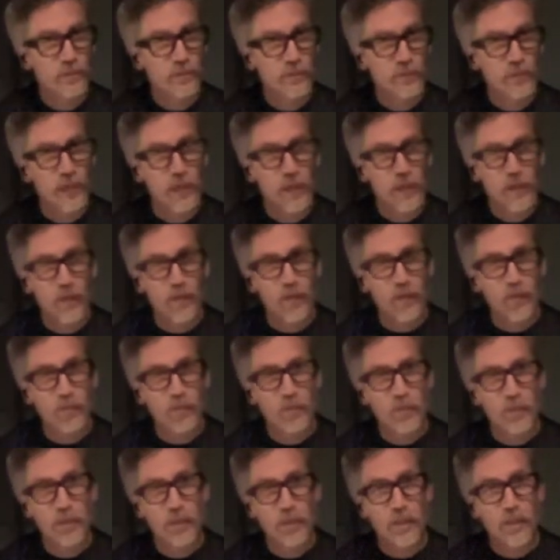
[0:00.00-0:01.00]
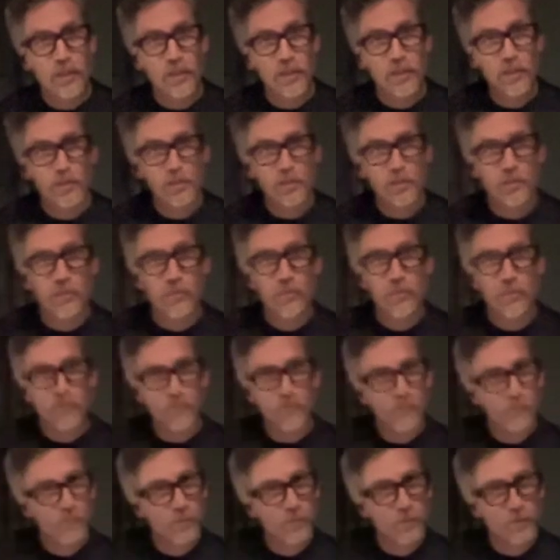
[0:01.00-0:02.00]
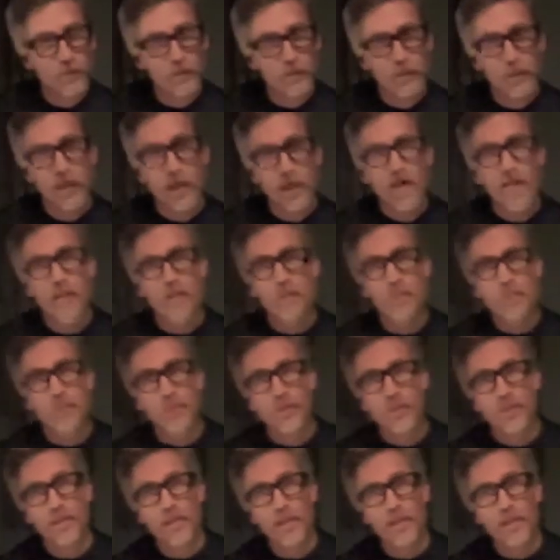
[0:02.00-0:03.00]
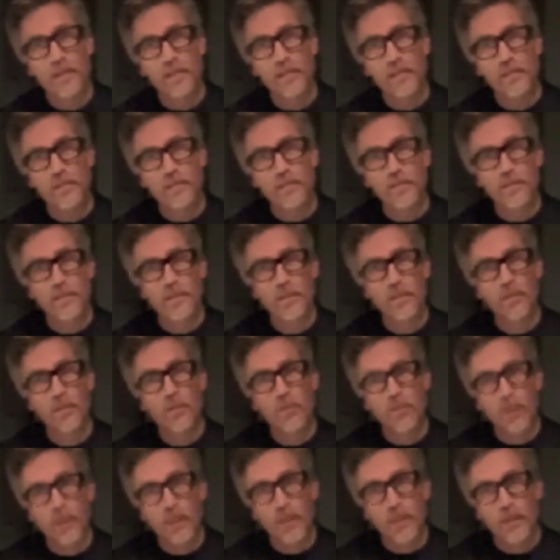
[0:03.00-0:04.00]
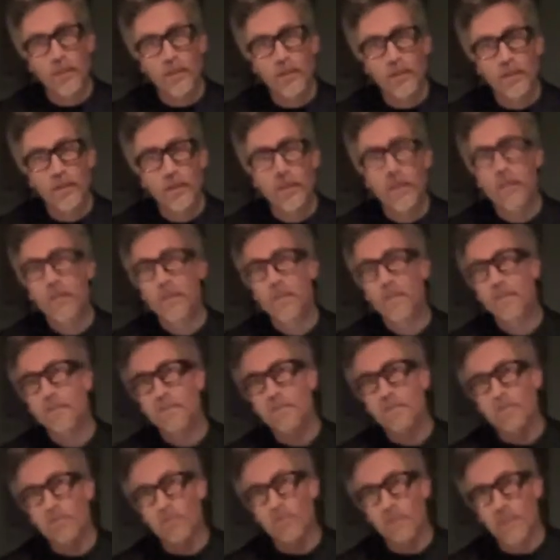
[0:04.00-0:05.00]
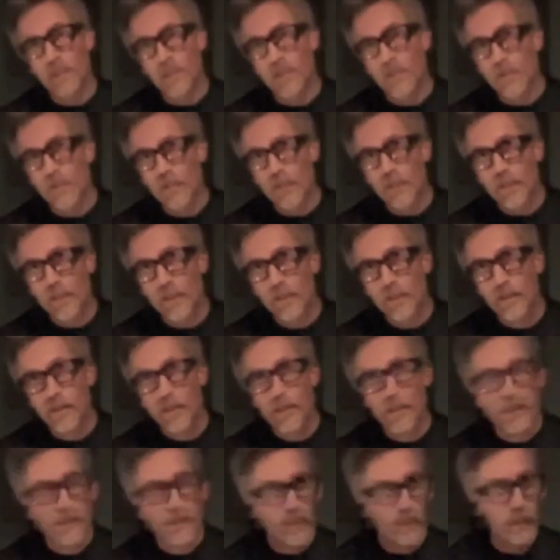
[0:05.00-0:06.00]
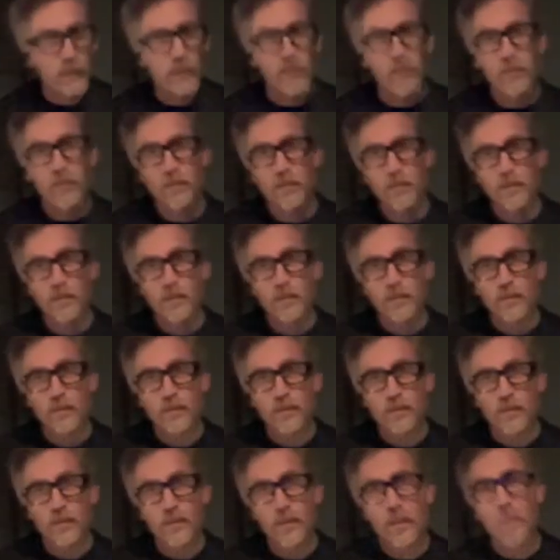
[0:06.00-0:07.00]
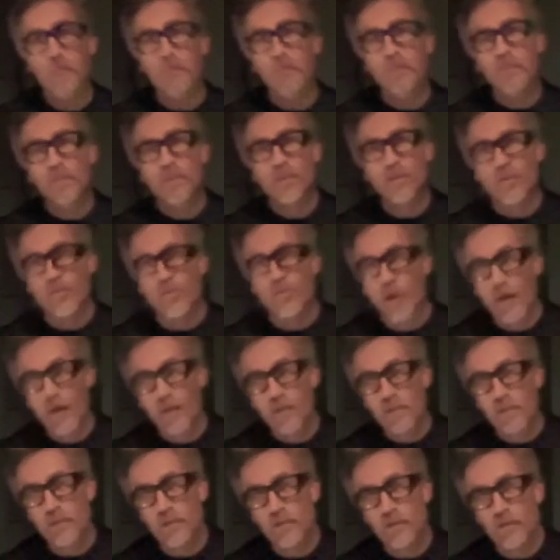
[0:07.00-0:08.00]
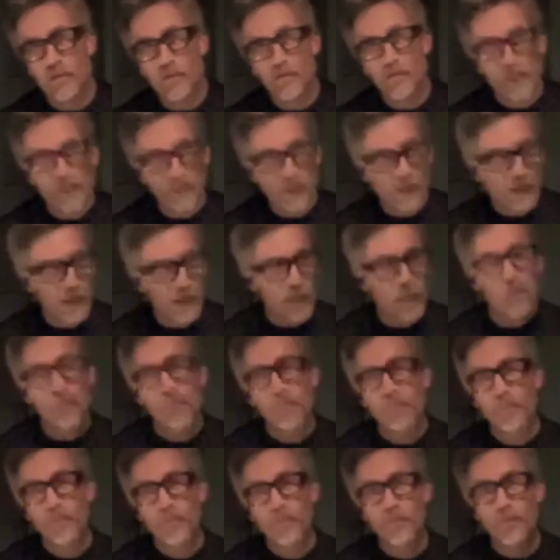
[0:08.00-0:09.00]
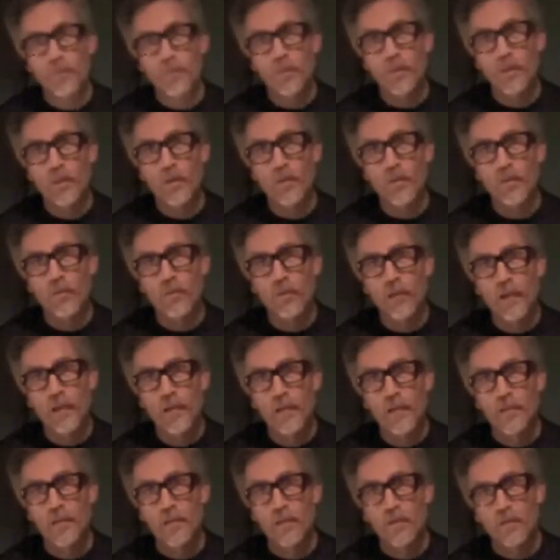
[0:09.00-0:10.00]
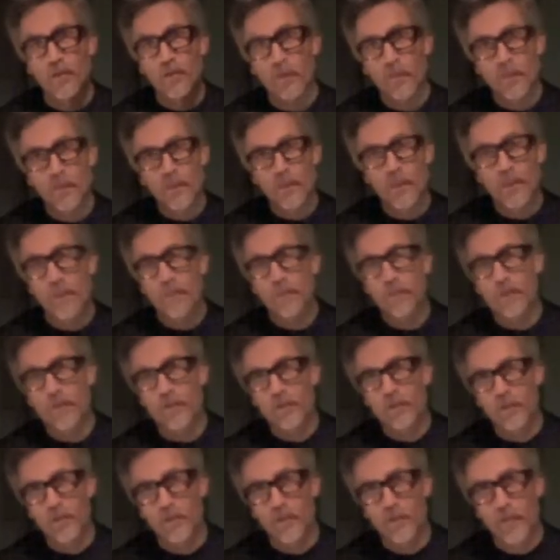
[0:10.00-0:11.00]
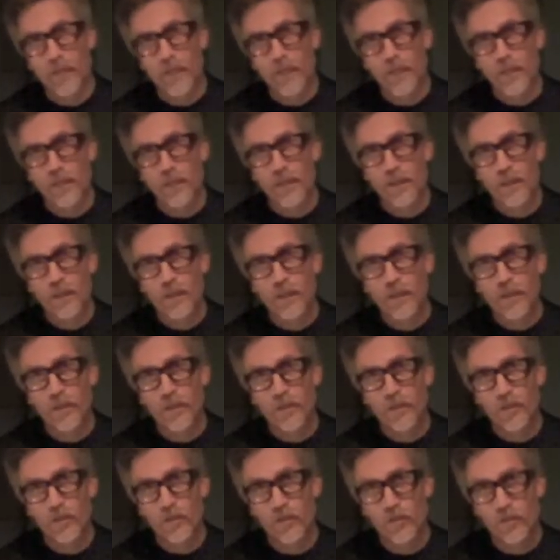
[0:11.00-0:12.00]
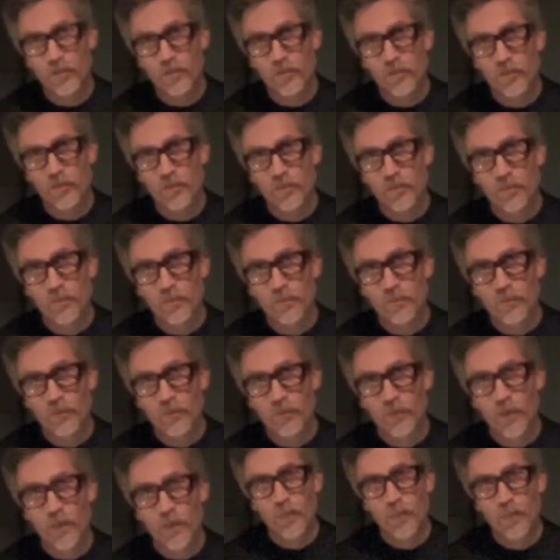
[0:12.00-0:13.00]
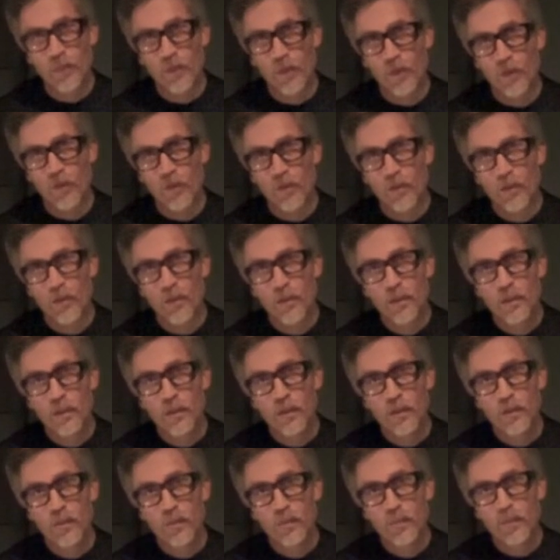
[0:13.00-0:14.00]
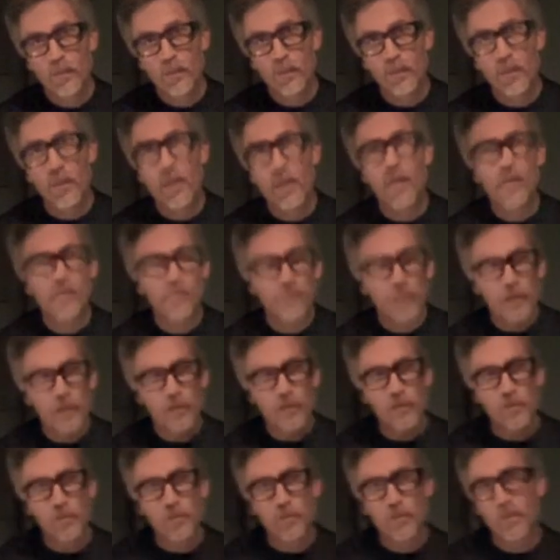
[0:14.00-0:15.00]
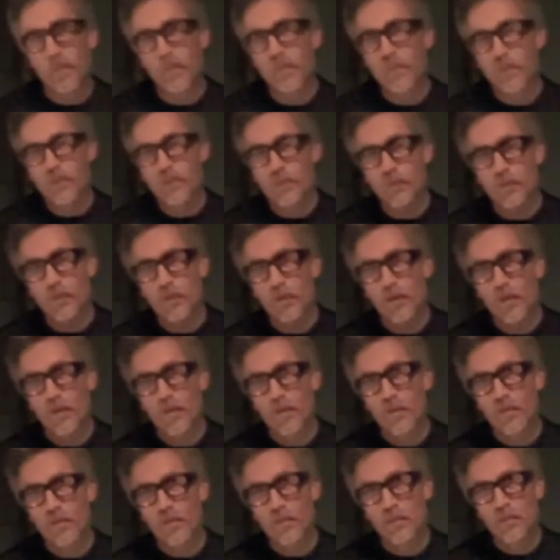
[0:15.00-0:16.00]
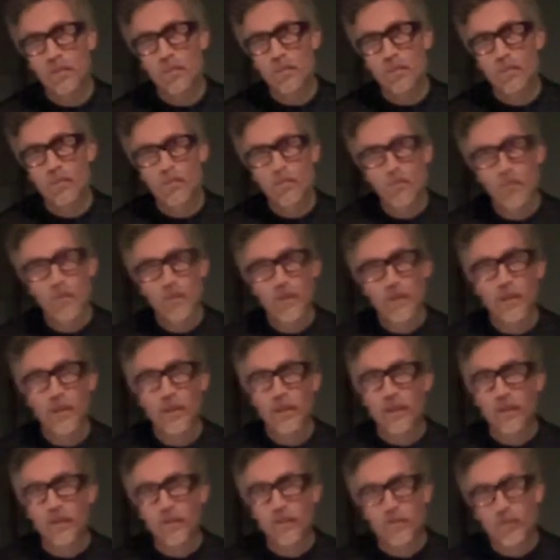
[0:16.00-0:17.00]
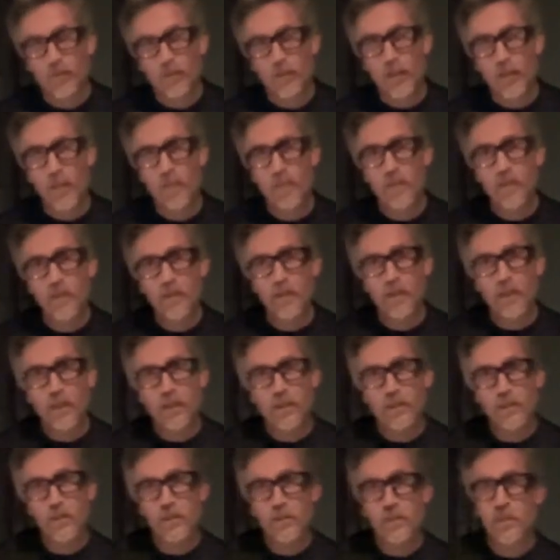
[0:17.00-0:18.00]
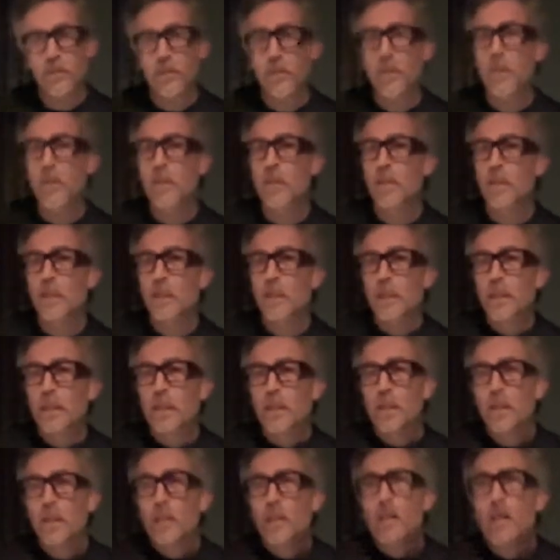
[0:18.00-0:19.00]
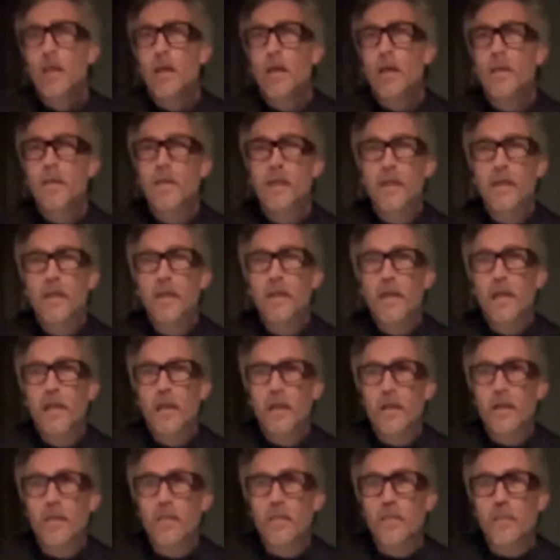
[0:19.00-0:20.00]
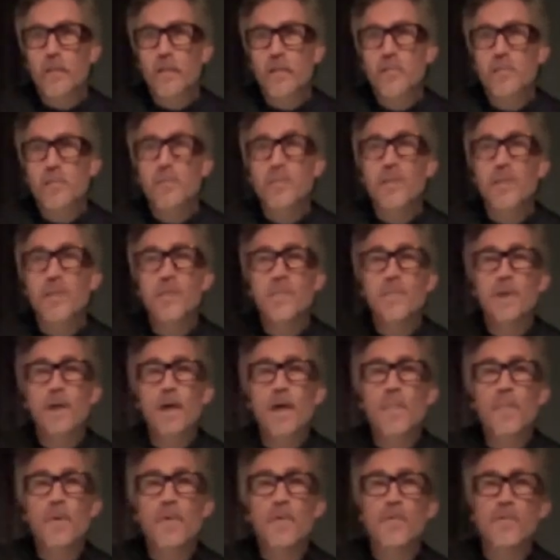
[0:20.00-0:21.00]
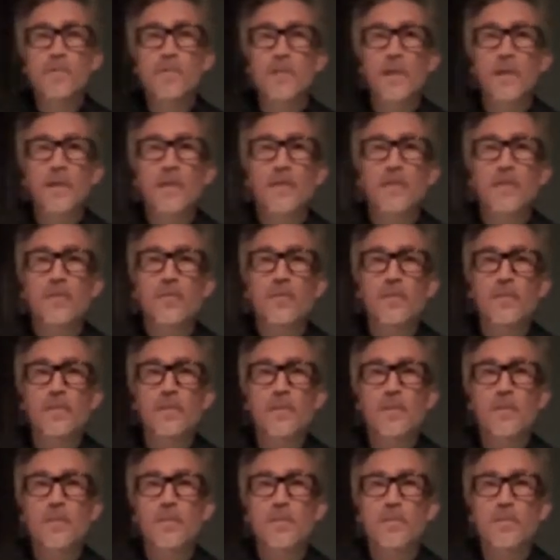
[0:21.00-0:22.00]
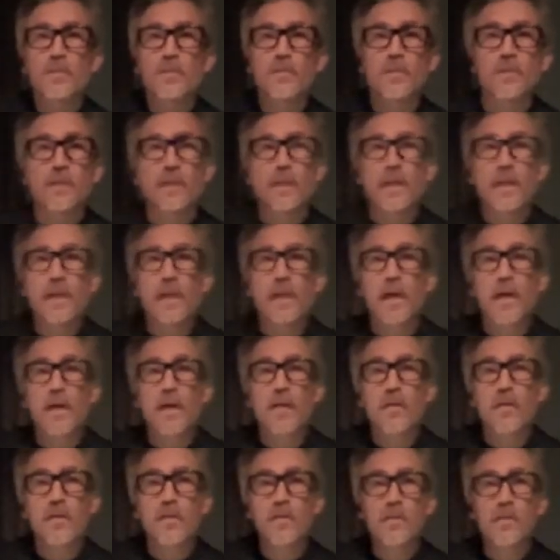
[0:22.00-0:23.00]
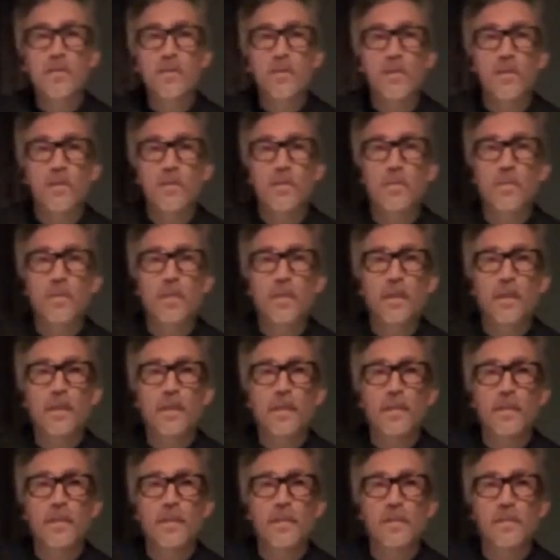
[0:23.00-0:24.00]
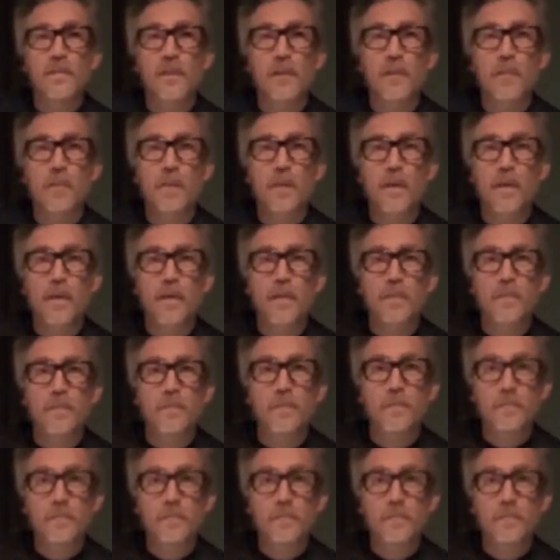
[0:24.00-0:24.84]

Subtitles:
we had a great booking agent. So the guy that booked us, he quit. So when he quit, they didn't keep us on the roster. They let people go, right? So I mean, they even let, I think, No Use for a go. But they found somebody pretty quick, obviously, but we didn't even really have any connections. And then at the same time, I was kind of doing double duty. Like I had already started playing in Sam I Am.